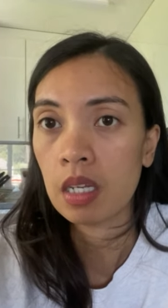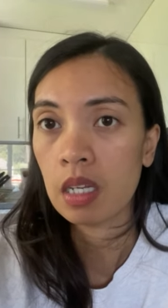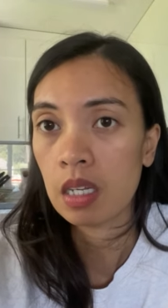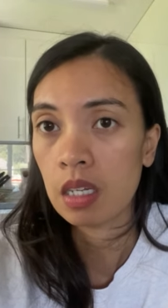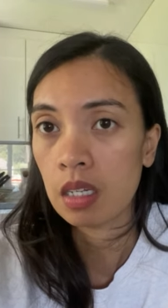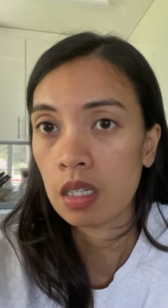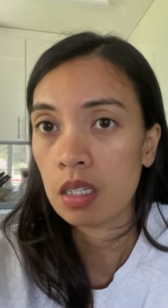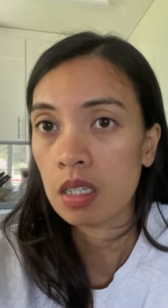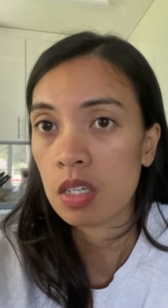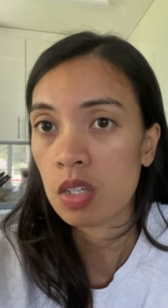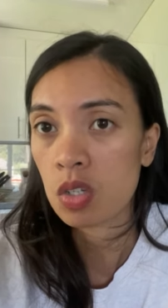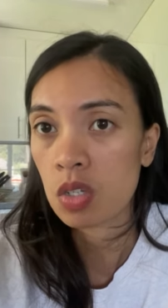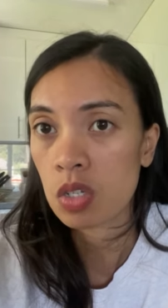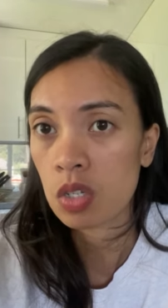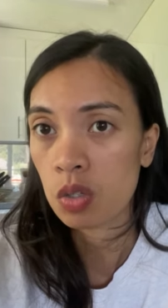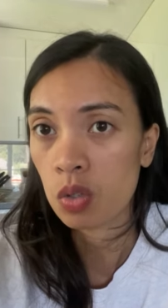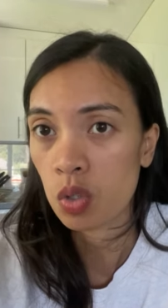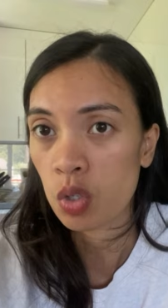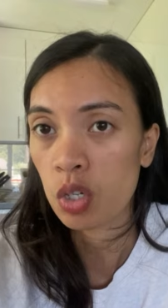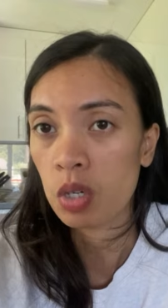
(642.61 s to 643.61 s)

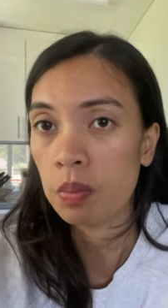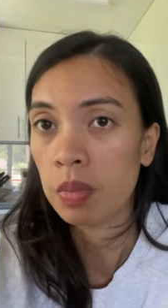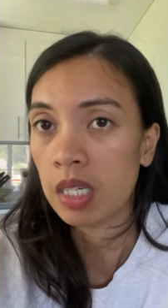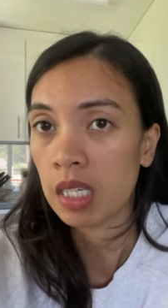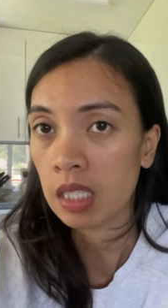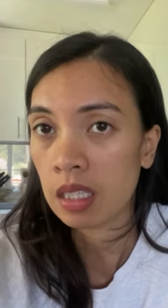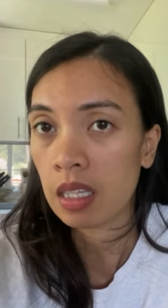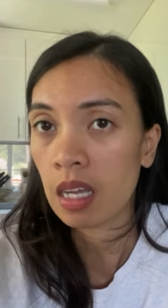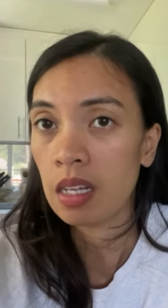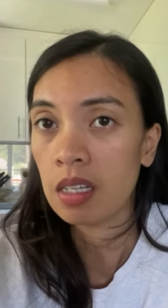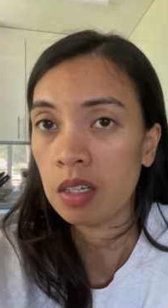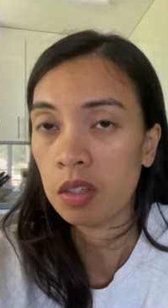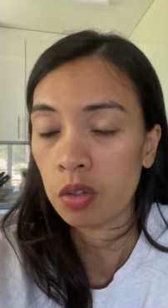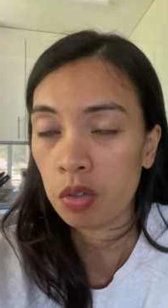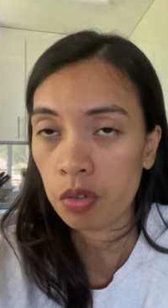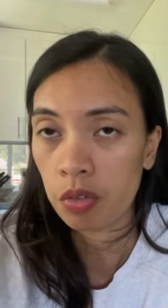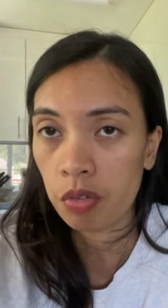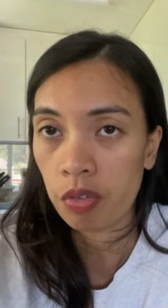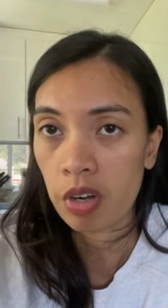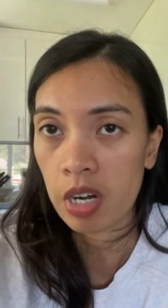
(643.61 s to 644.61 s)
English, German, Italian
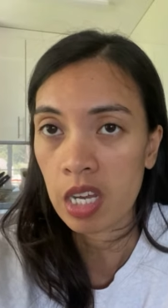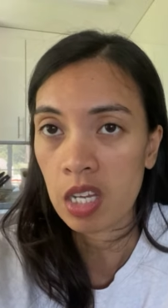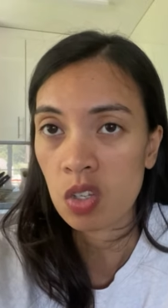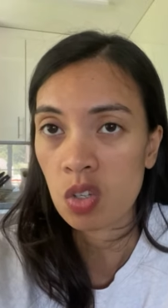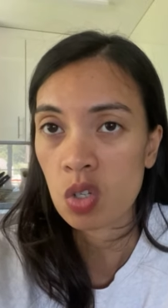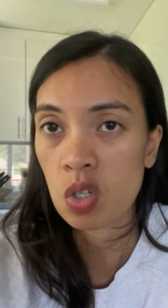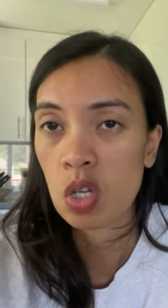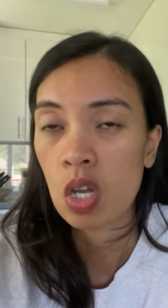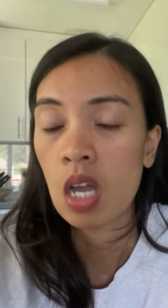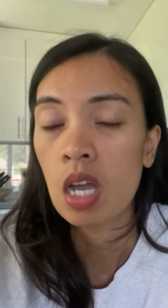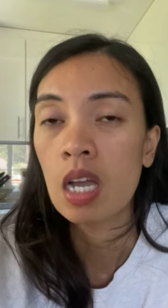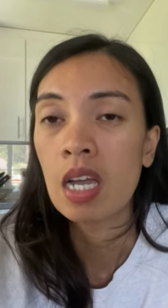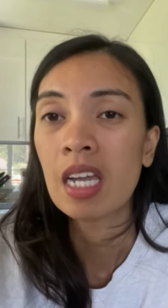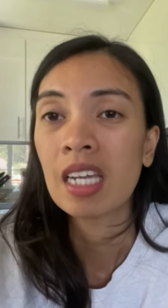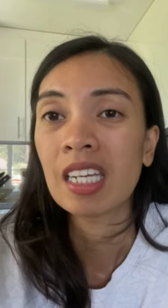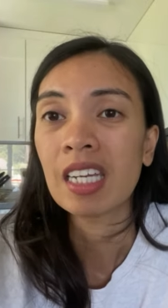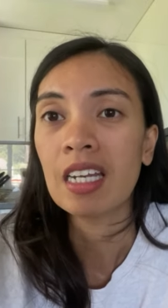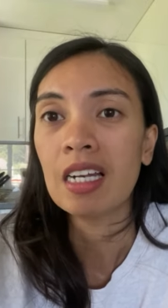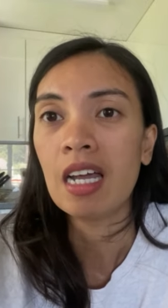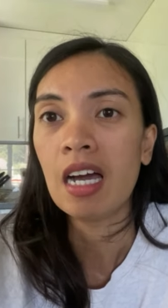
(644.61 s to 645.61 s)
or French,
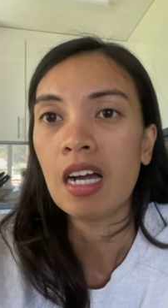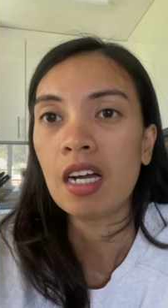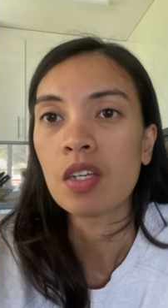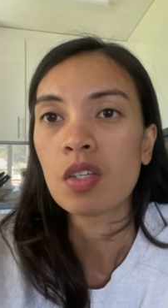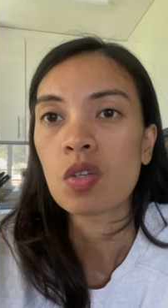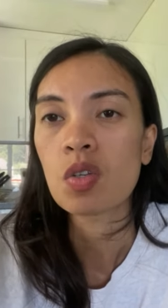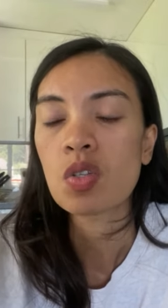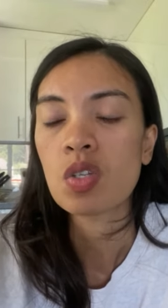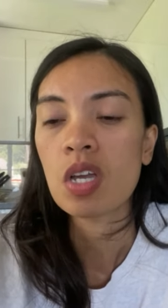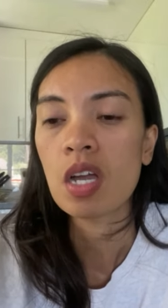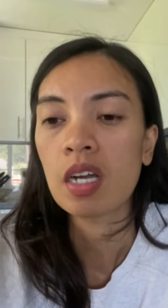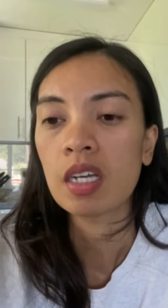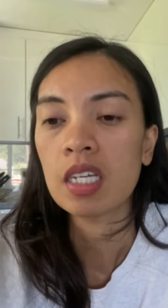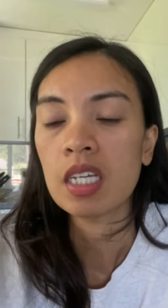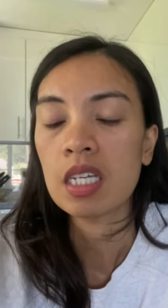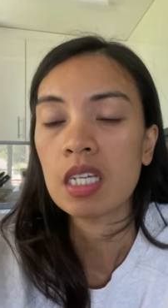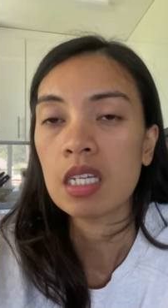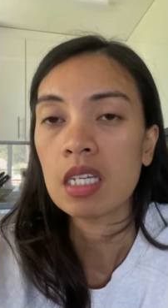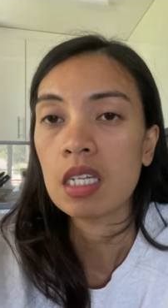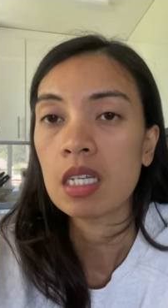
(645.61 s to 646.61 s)
kailangan nyo siyang
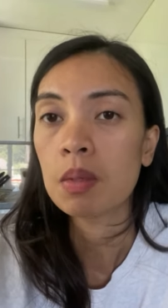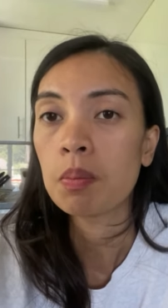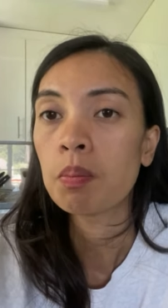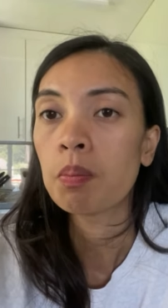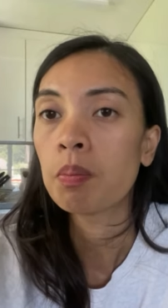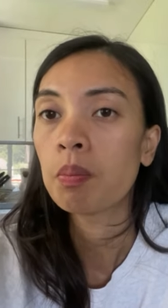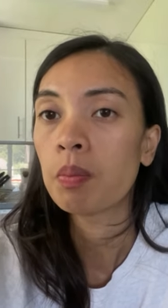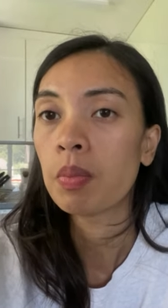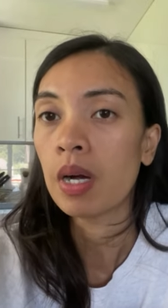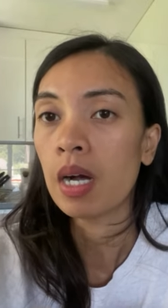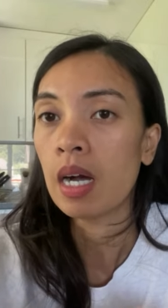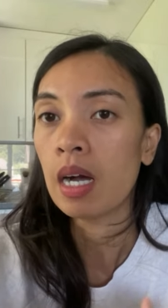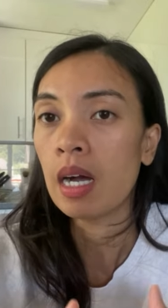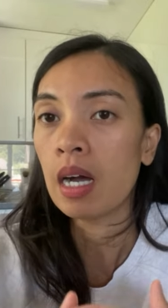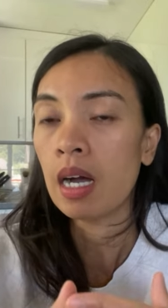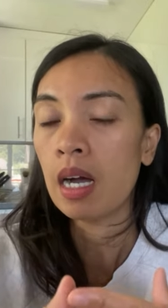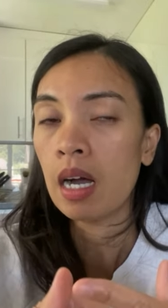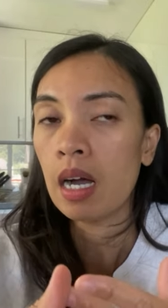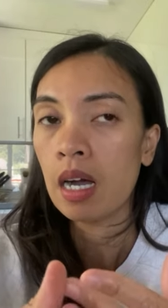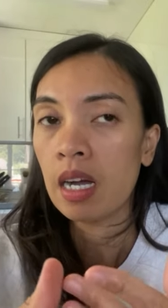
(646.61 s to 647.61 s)

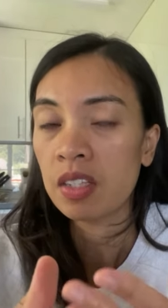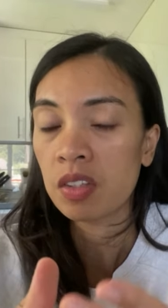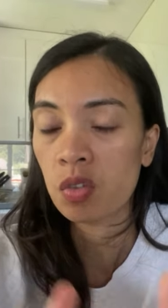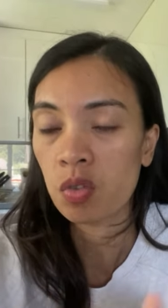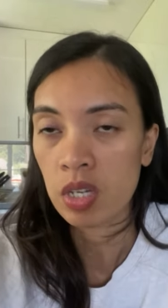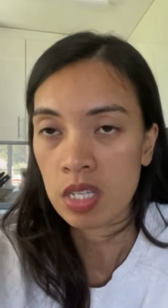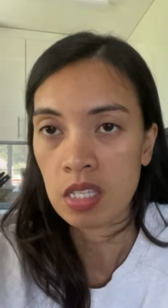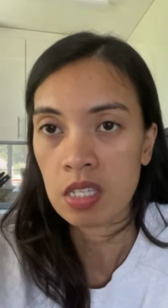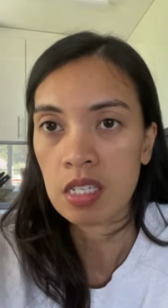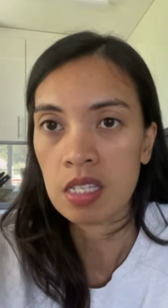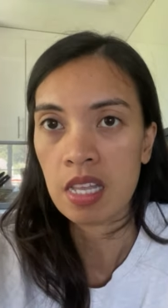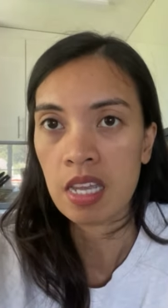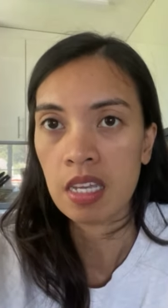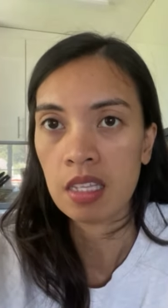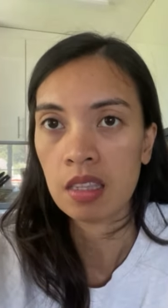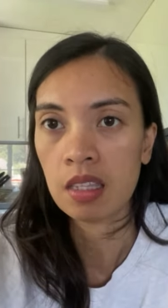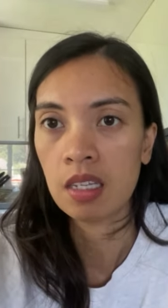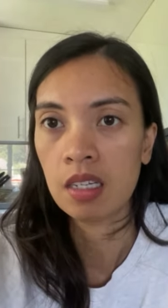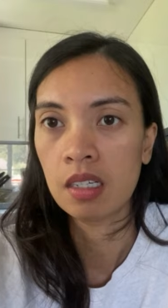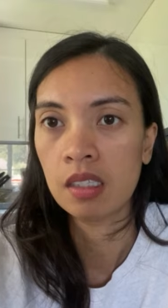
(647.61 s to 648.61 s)

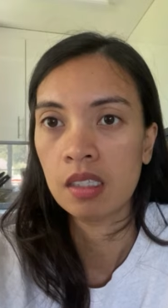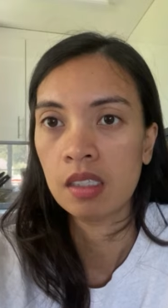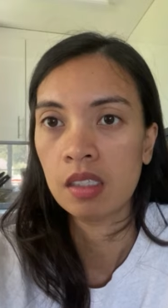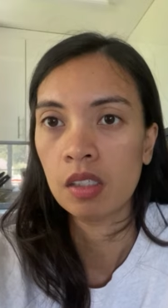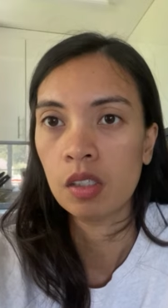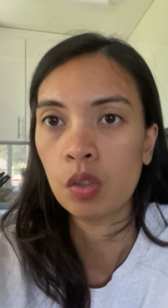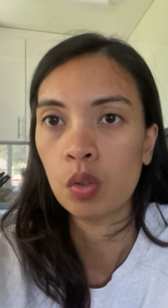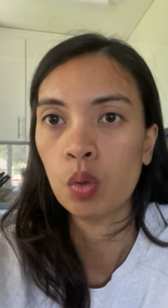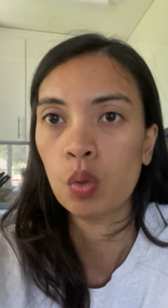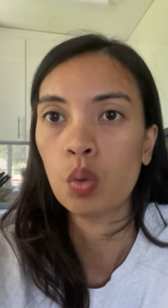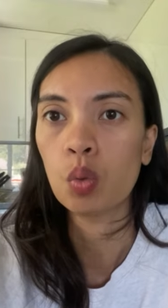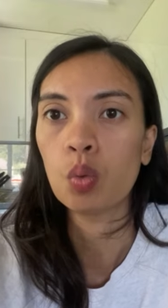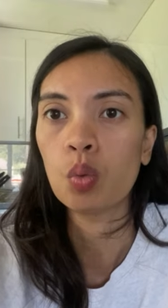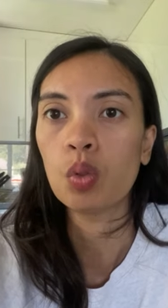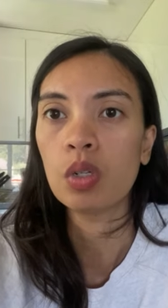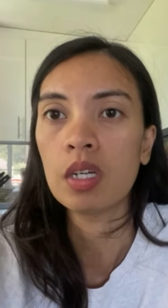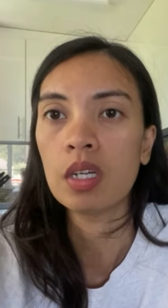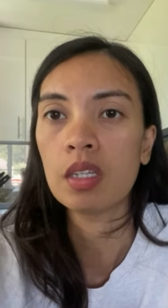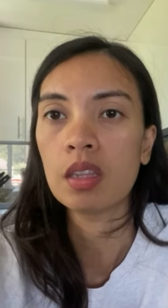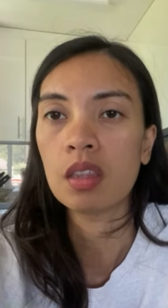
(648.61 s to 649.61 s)
ipa-translate
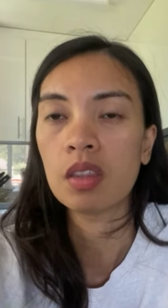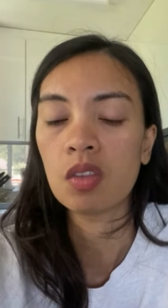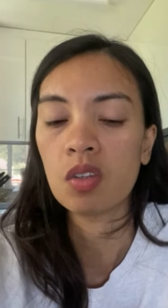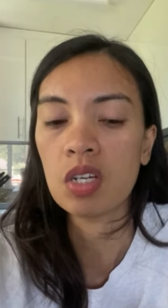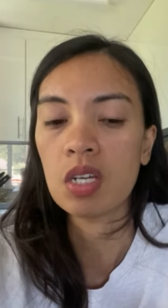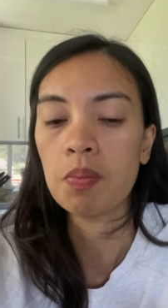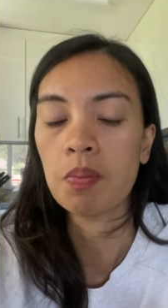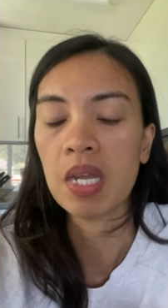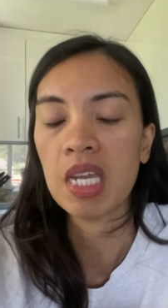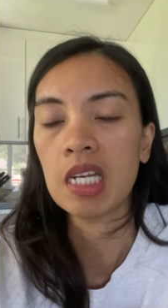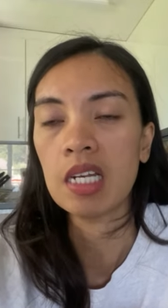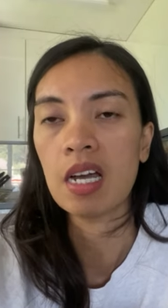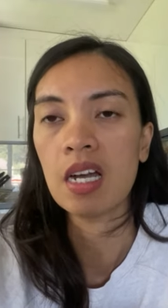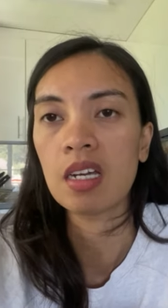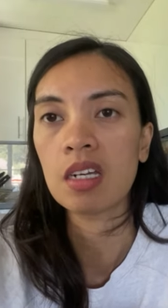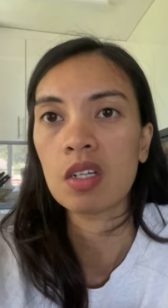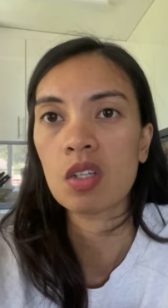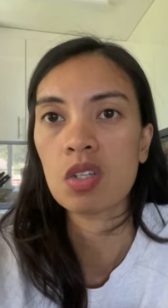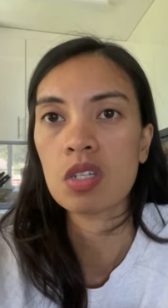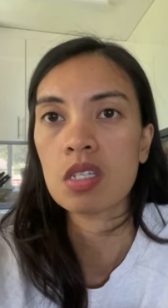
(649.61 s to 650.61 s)
through the three main
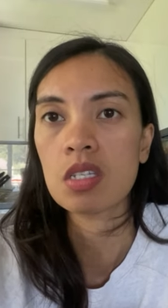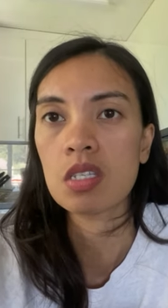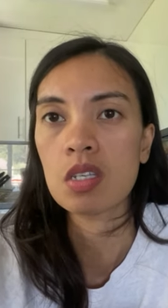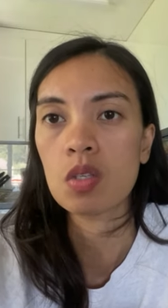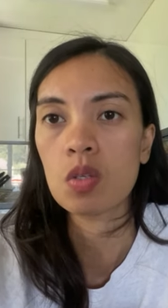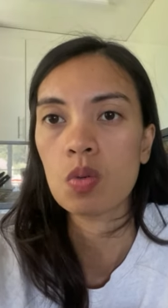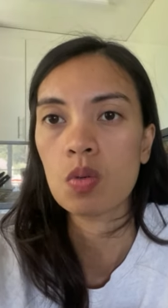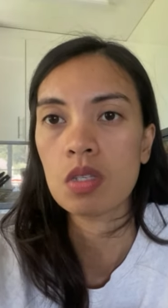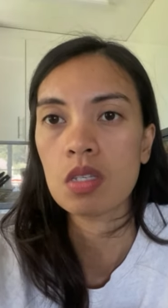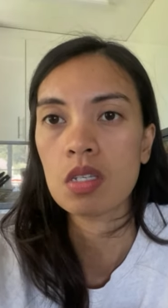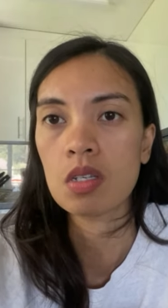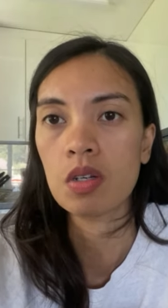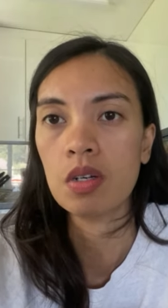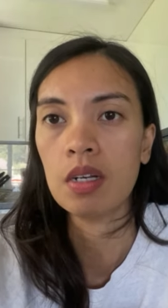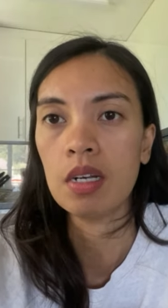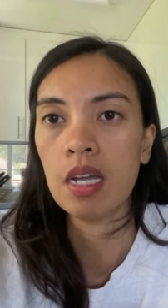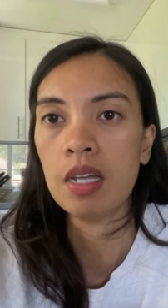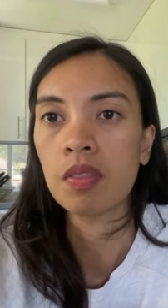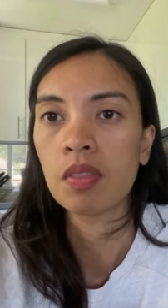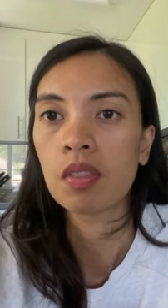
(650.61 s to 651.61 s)
languages ng
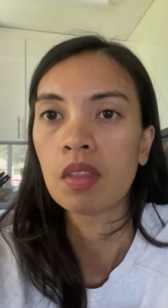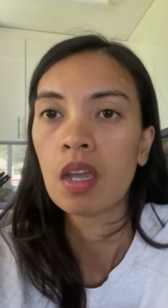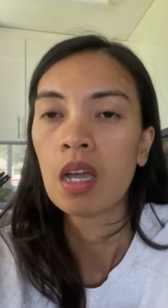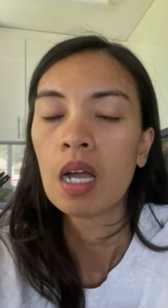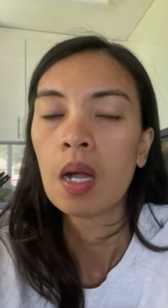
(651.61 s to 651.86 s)
Switzerland.